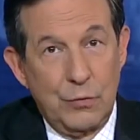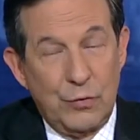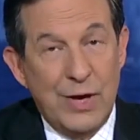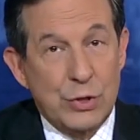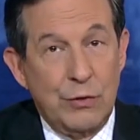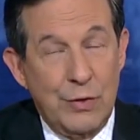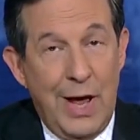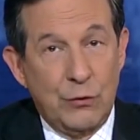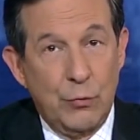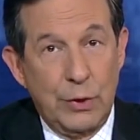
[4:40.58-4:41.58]
Sessions
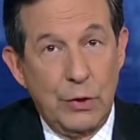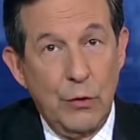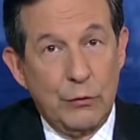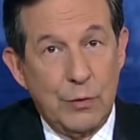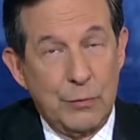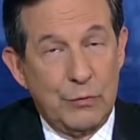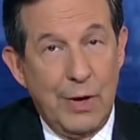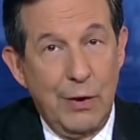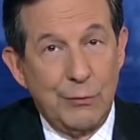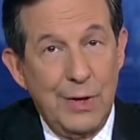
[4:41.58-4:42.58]
not to recuse
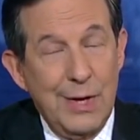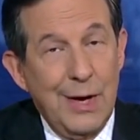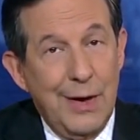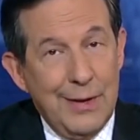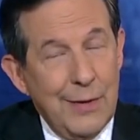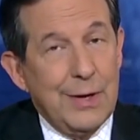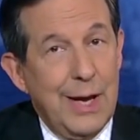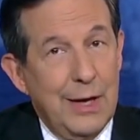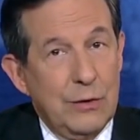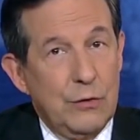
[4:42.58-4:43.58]
himself? On the other
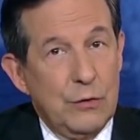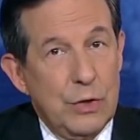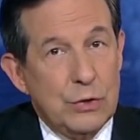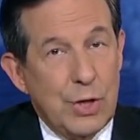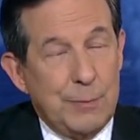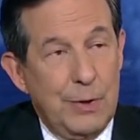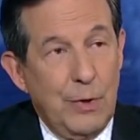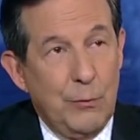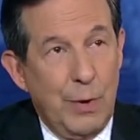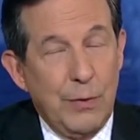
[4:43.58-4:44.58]
hand, Shep, you
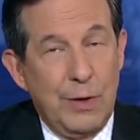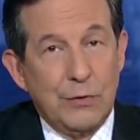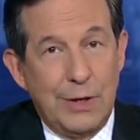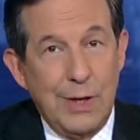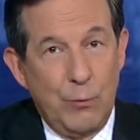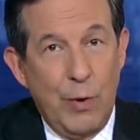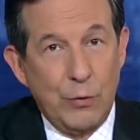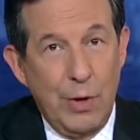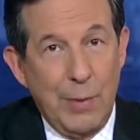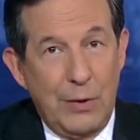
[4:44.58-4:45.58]
know, one of the things I keep
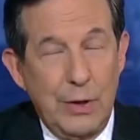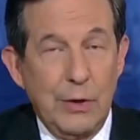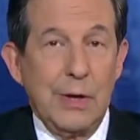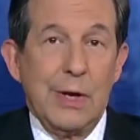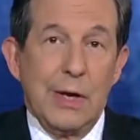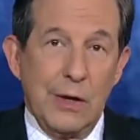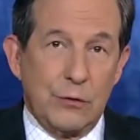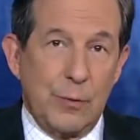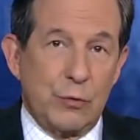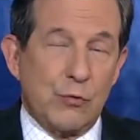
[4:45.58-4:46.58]
wondering about here,
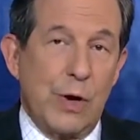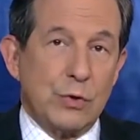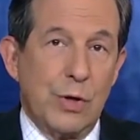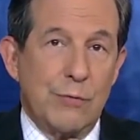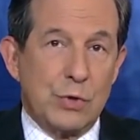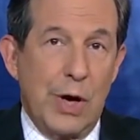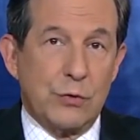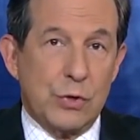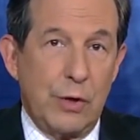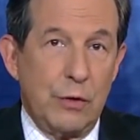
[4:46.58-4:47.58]
it's obstruction of
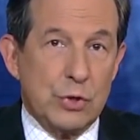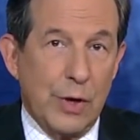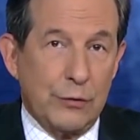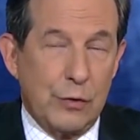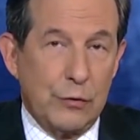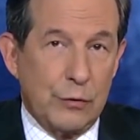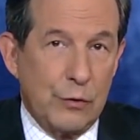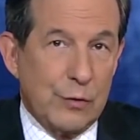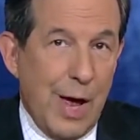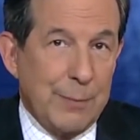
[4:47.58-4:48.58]
justice
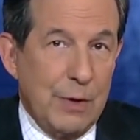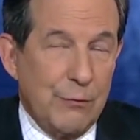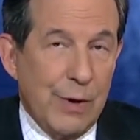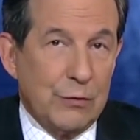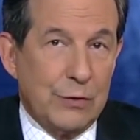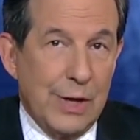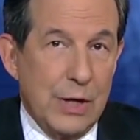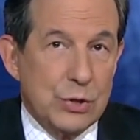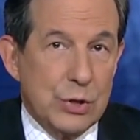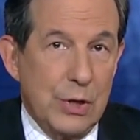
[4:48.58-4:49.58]
to stop an
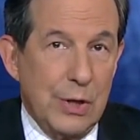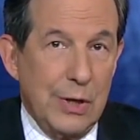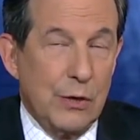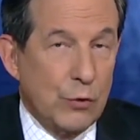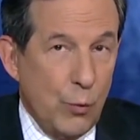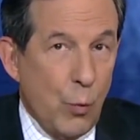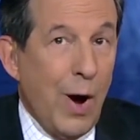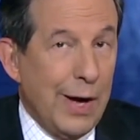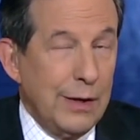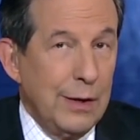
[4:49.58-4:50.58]
investigation into
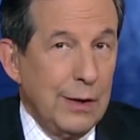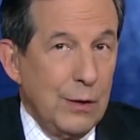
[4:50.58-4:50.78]
what?